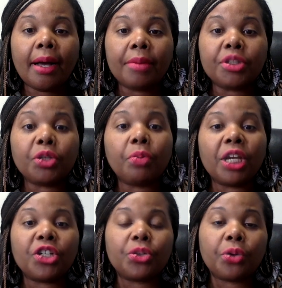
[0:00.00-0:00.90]
So make
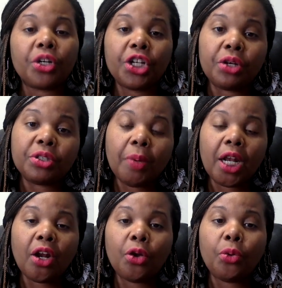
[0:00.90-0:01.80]
sure, you know, depending
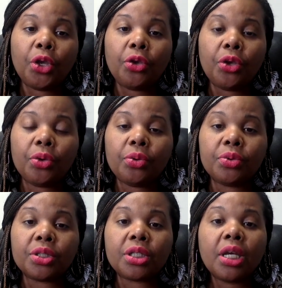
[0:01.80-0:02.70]
on who you
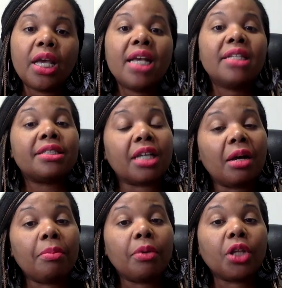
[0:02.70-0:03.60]
use. Some
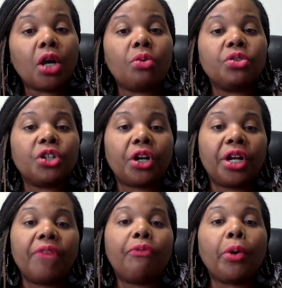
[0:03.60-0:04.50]
loans are going to
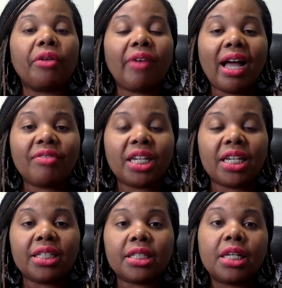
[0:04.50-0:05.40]
need 45
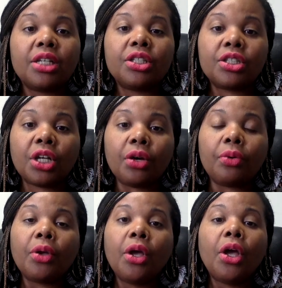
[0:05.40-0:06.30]
days. So
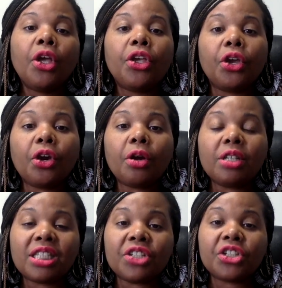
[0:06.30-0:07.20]
you're
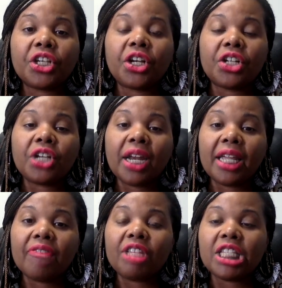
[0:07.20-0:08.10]
essentially going to try to
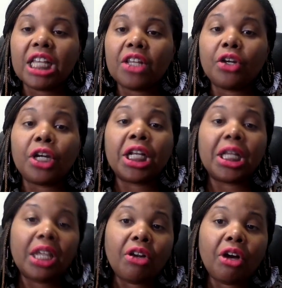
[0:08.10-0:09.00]
give the seller a
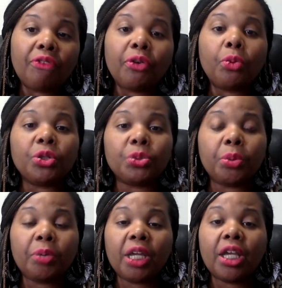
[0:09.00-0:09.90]
clean offer, which would
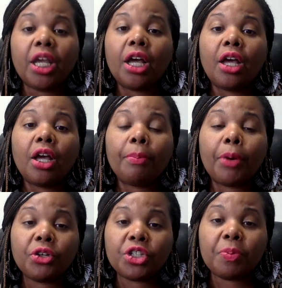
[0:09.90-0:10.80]
be
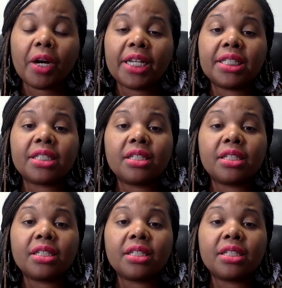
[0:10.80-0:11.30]
purchase price,